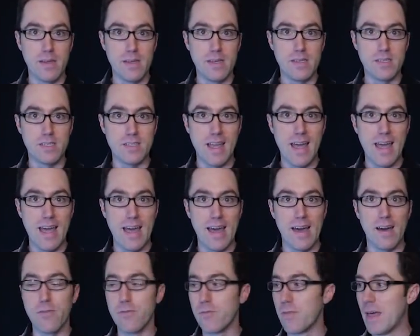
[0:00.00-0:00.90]
is to
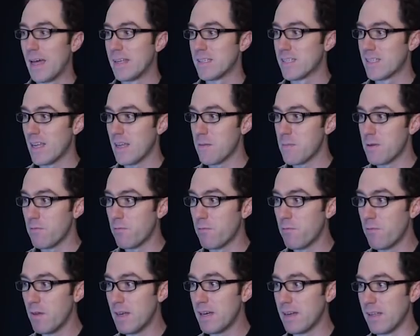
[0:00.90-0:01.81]
have that same
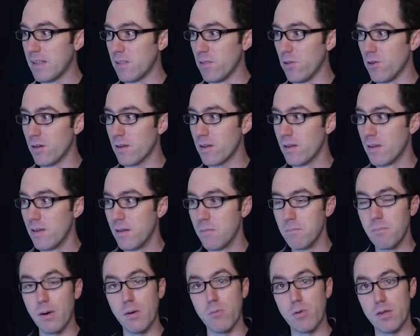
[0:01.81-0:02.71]
infinity look,
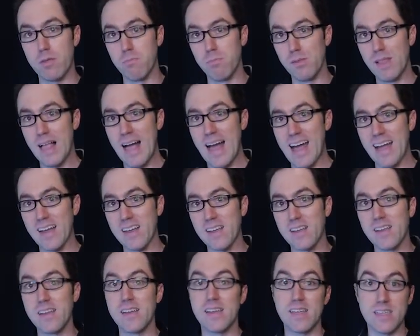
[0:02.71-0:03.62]
but with black
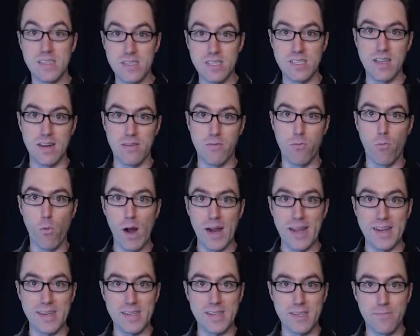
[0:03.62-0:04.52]
instead of
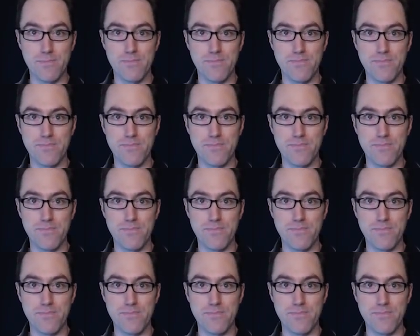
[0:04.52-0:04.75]
white.